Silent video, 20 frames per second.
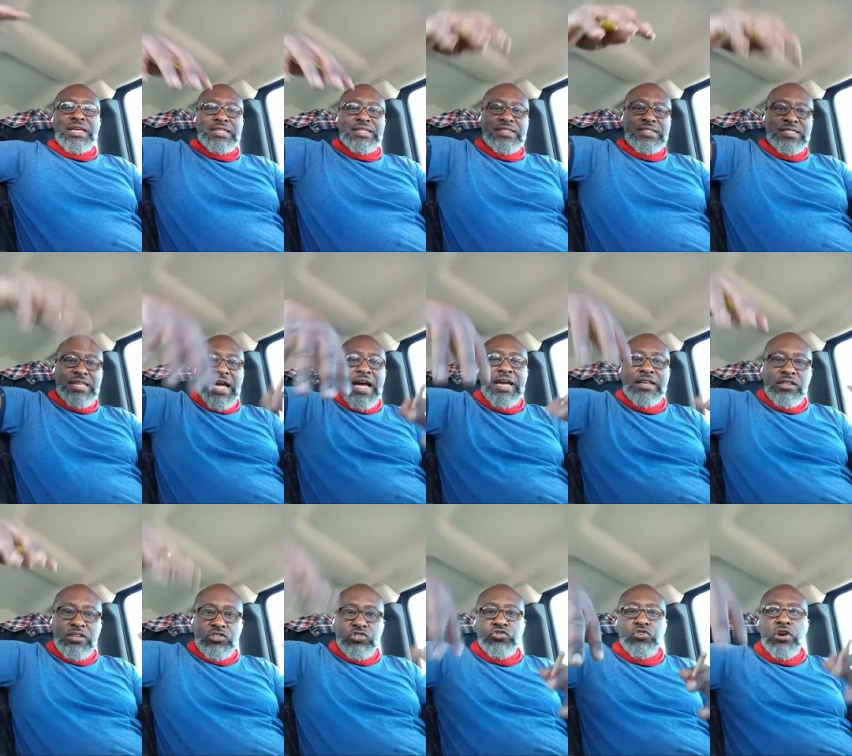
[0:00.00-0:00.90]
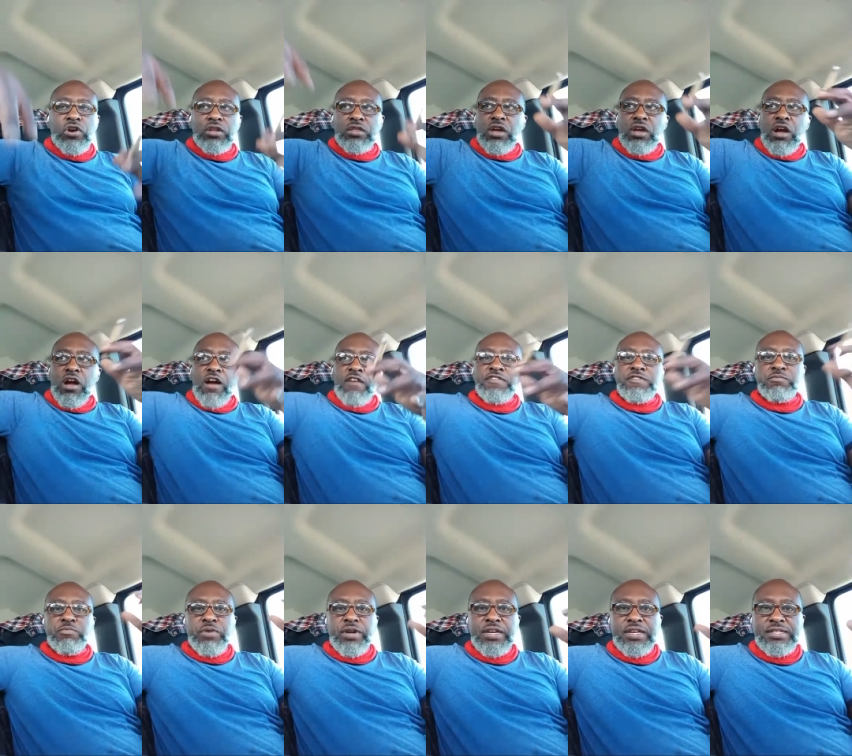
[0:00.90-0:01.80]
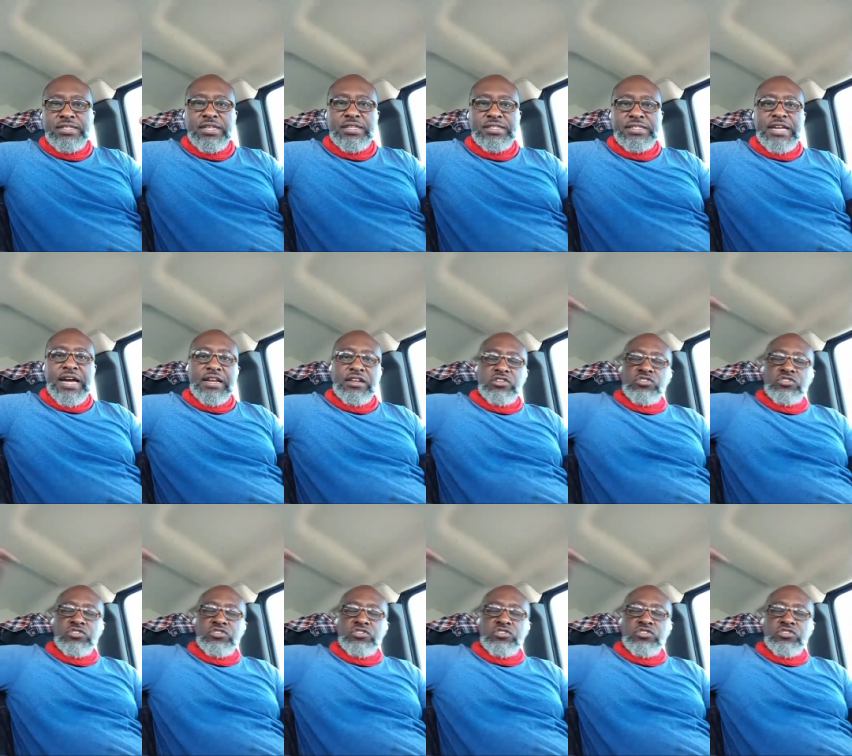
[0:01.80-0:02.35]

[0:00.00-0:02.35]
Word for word: inside the truck, the offspring is inside the